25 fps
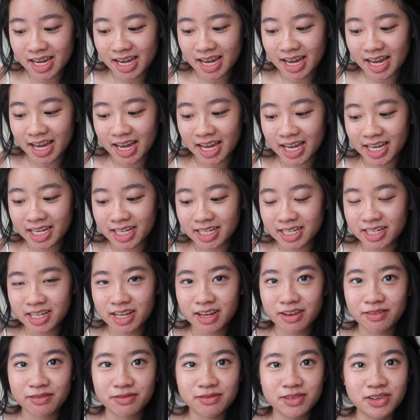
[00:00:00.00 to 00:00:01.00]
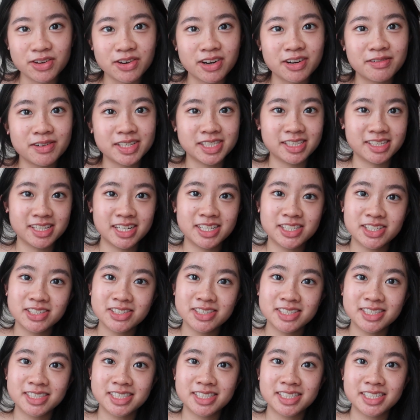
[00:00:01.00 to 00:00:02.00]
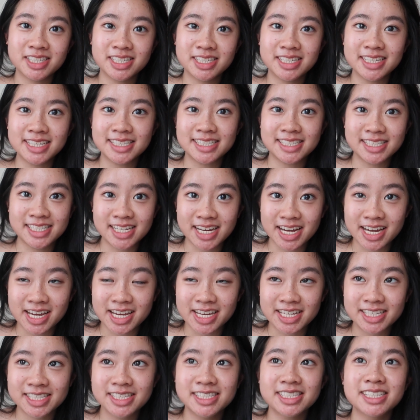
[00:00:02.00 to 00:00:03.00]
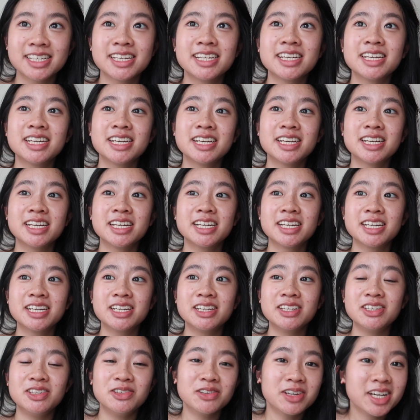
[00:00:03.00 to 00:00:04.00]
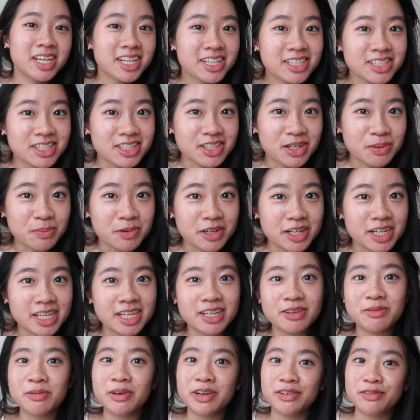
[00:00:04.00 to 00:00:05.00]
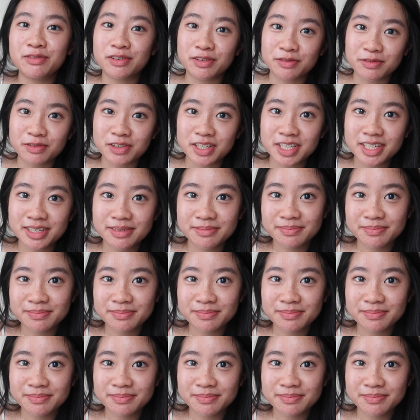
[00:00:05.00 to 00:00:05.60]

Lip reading: and if your residential assistant is nice, you can consider bringing in one for free.